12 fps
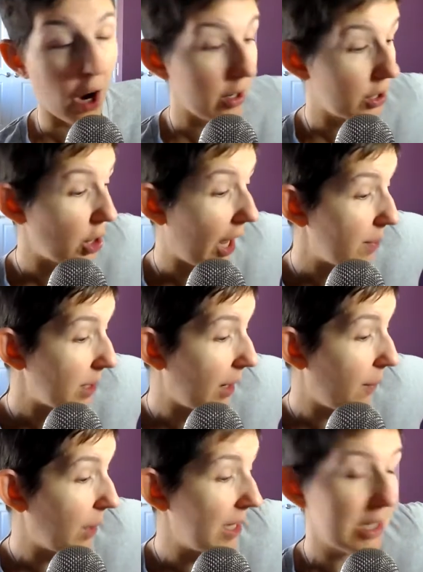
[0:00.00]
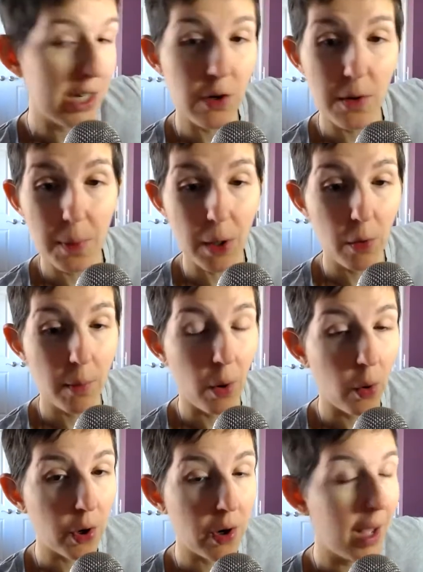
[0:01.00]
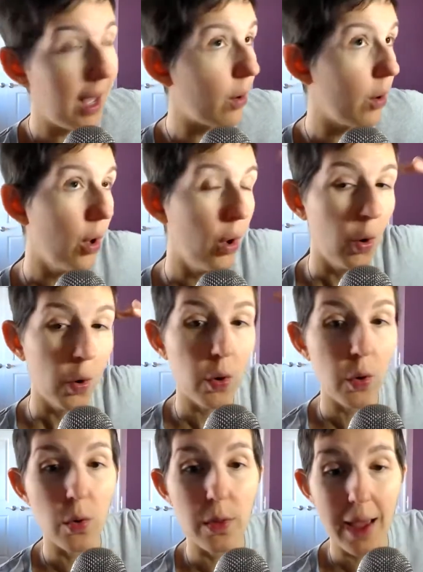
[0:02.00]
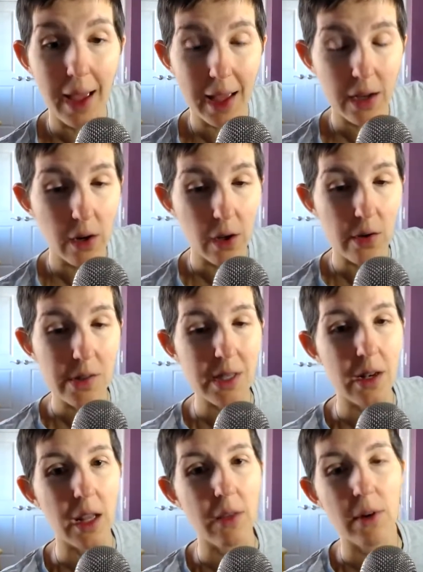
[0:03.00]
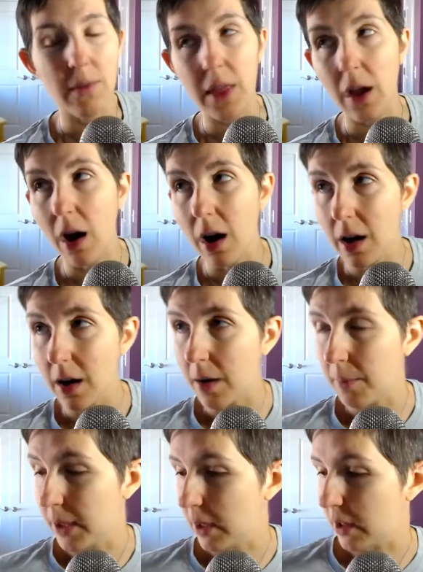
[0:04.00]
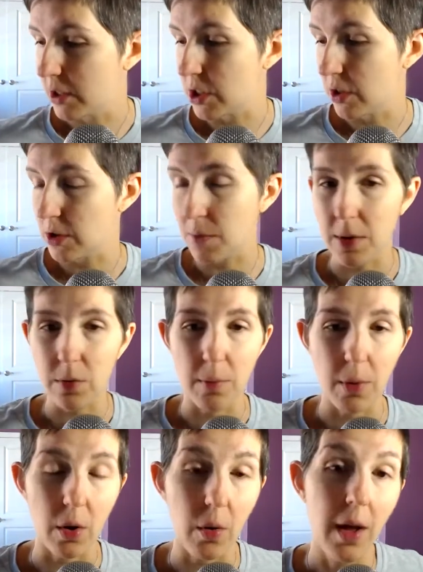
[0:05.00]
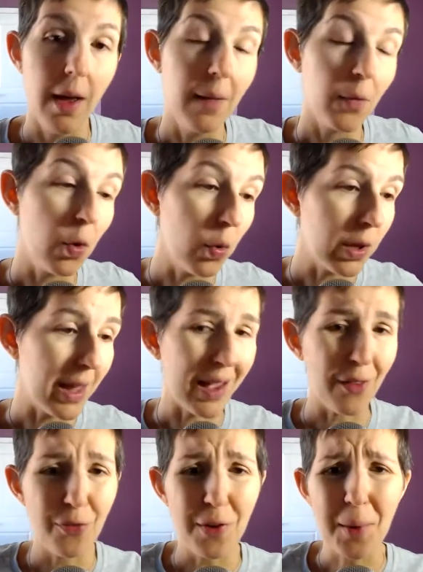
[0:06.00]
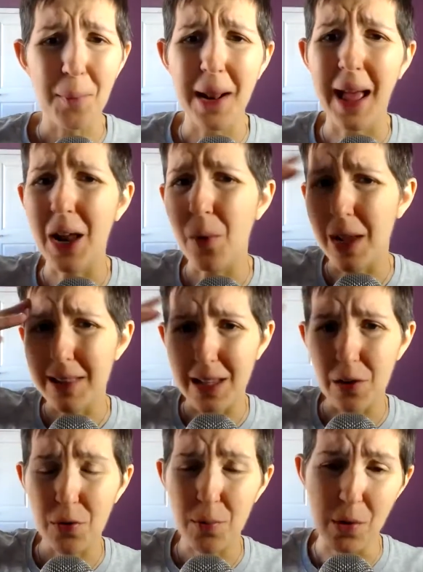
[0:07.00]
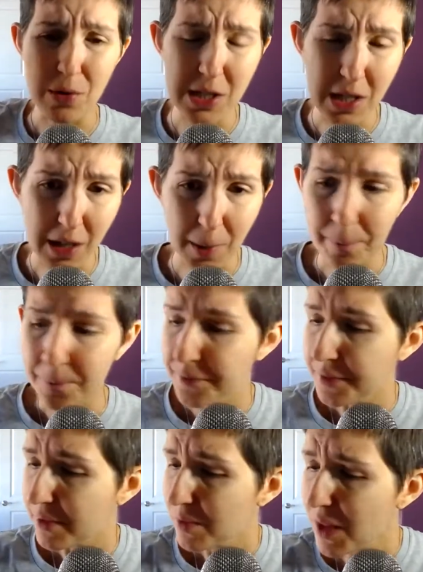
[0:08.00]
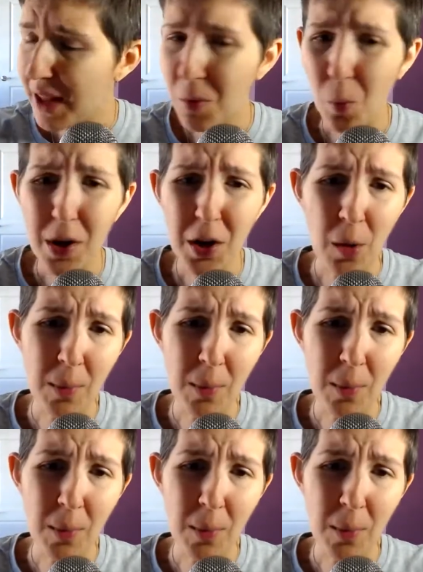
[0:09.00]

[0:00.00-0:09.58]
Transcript: jobs going to continue to be remote or not? Who the heck knows? And even if they are going to continue to be remote, cool, I get freedom. But how do I lead a remote team? And what do you